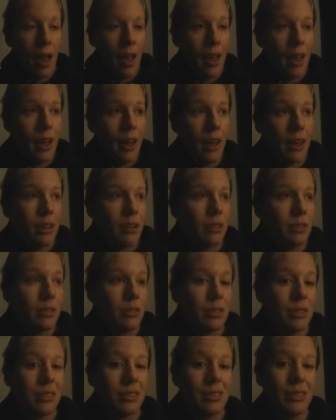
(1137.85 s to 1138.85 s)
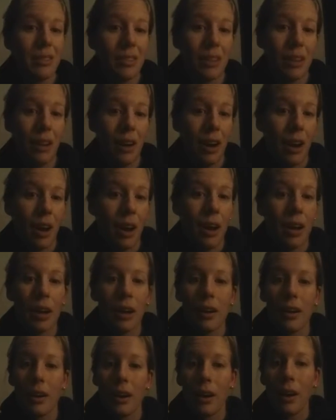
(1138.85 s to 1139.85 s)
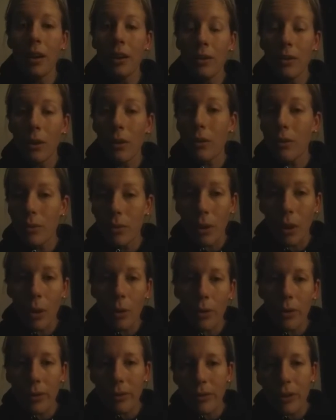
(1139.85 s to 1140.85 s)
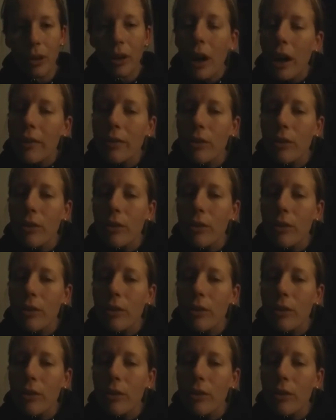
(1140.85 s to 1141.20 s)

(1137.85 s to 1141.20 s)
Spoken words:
And I don't know if there